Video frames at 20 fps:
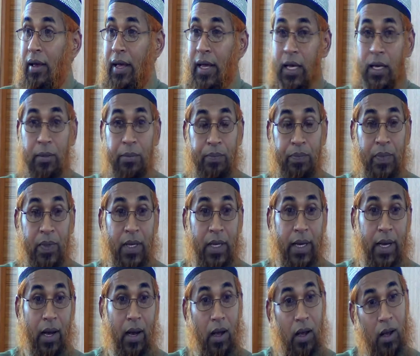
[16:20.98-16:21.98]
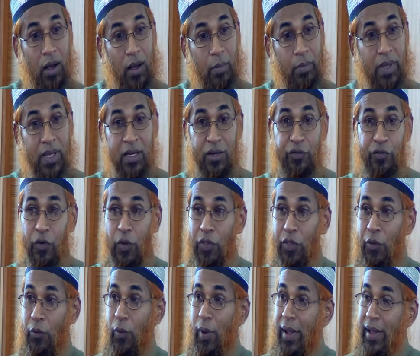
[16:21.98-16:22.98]
him a garment for
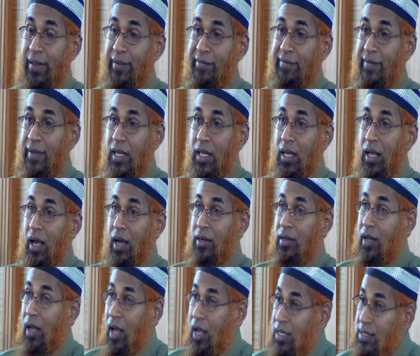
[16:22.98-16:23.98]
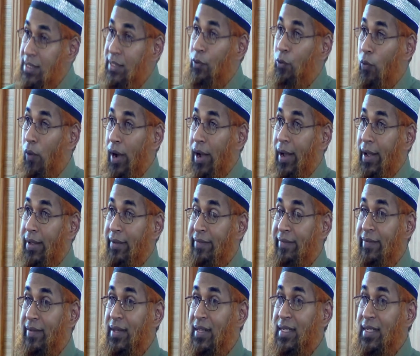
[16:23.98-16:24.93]
the wife, and as a wife,